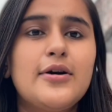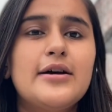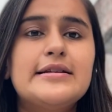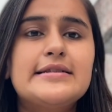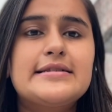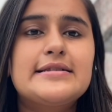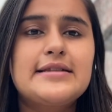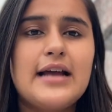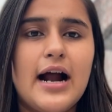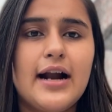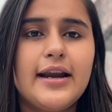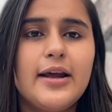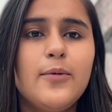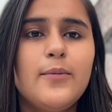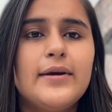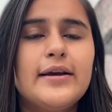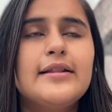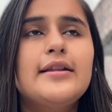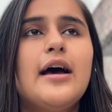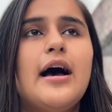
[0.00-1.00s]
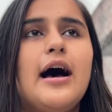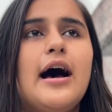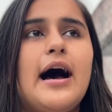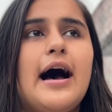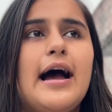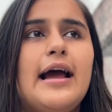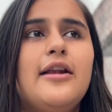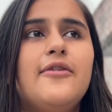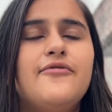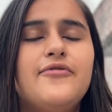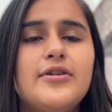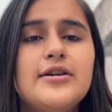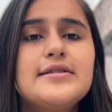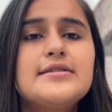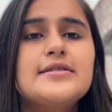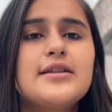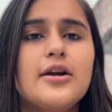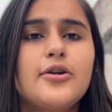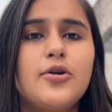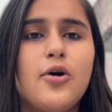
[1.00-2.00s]
starting with, I'll
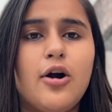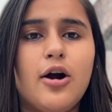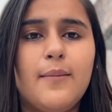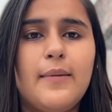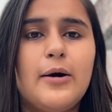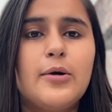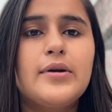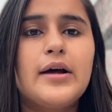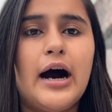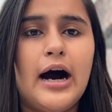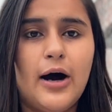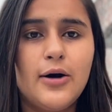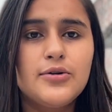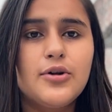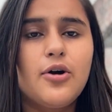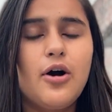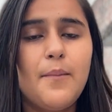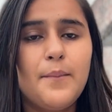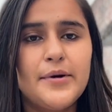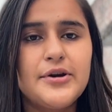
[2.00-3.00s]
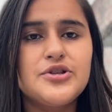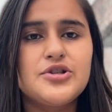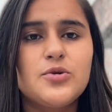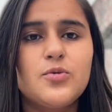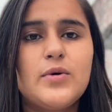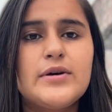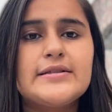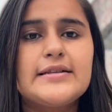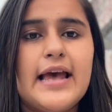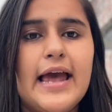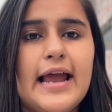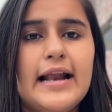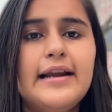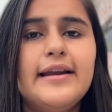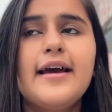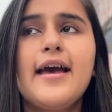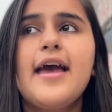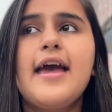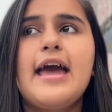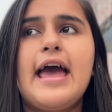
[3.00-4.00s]
first talk about how the competition was held,
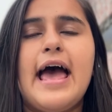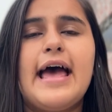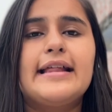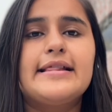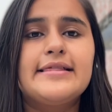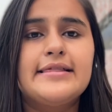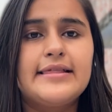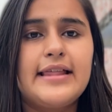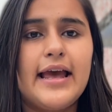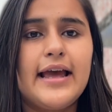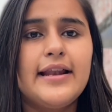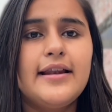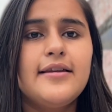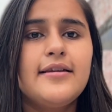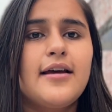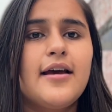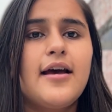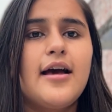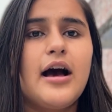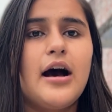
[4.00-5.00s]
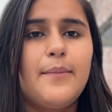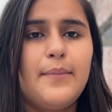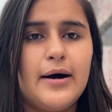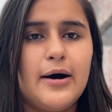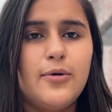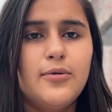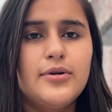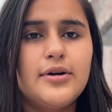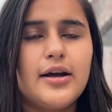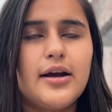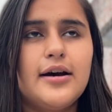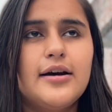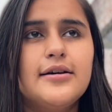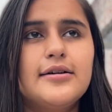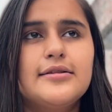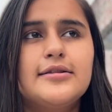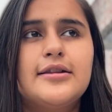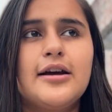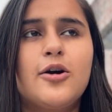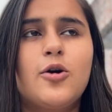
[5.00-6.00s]
and then about
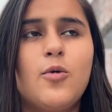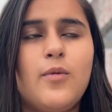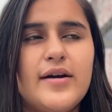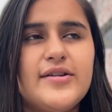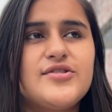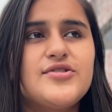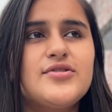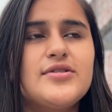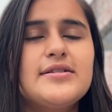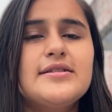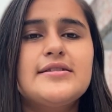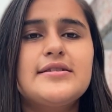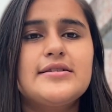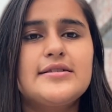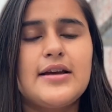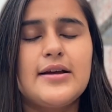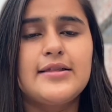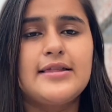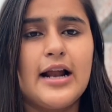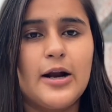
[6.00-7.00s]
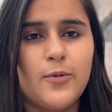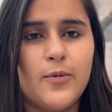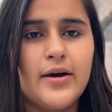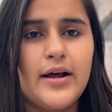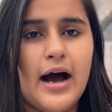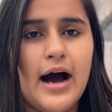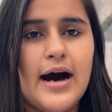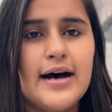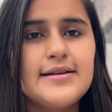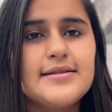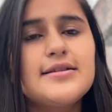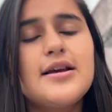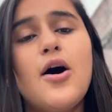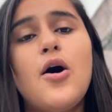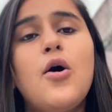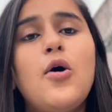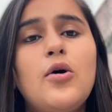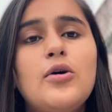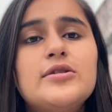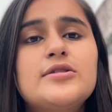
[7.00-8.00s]
the questions that were asked,
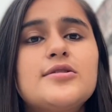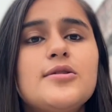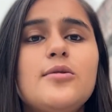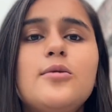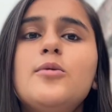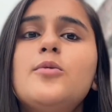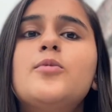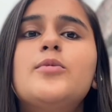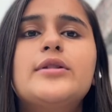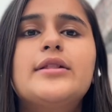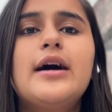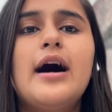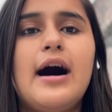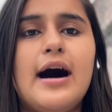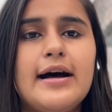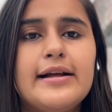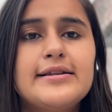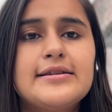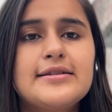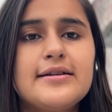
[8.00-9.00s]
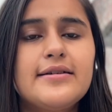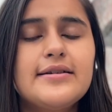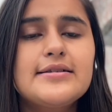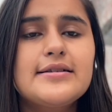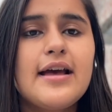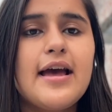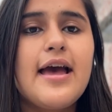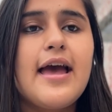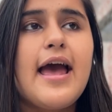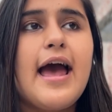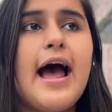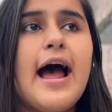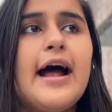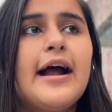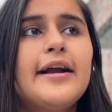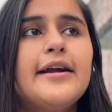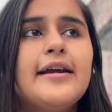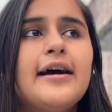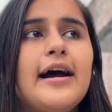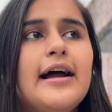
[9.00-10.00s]
also with the answers,
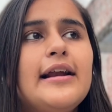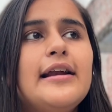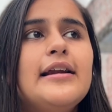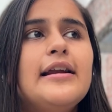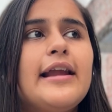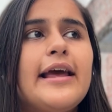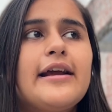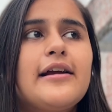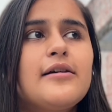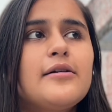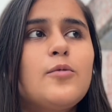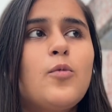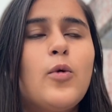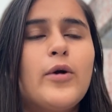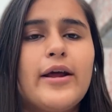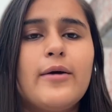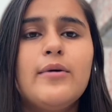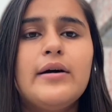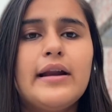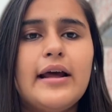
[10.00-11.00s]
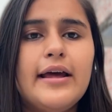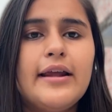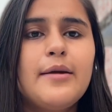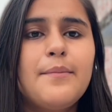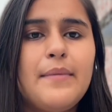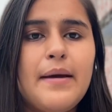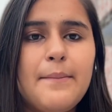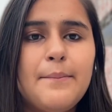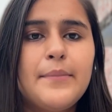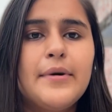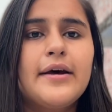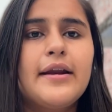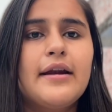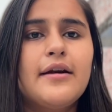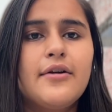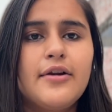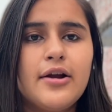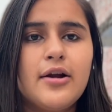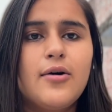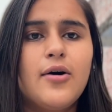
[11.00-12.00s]
and I'll whatever I remember
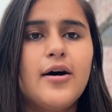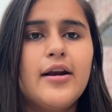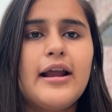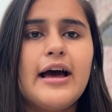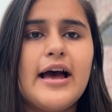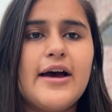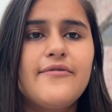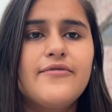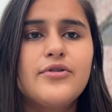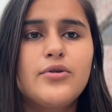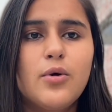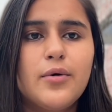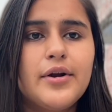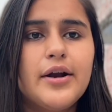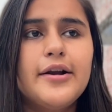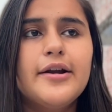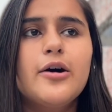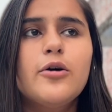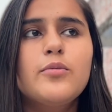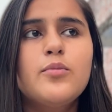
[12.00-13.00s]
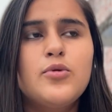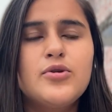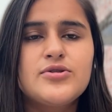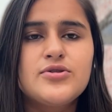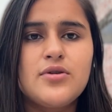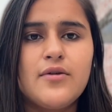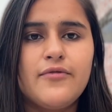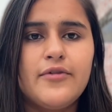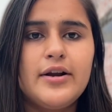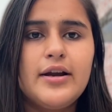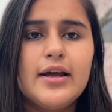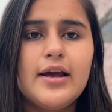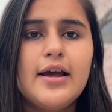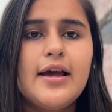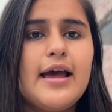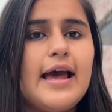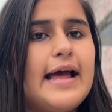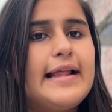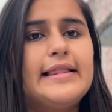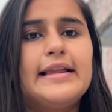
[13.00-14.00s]
and recall, I have noted down most of it,
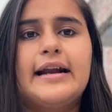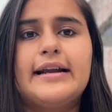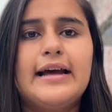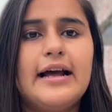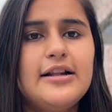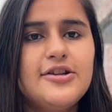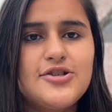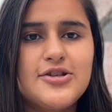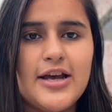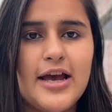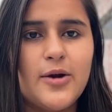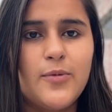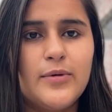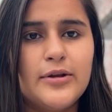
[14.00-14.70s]
and that I'll share with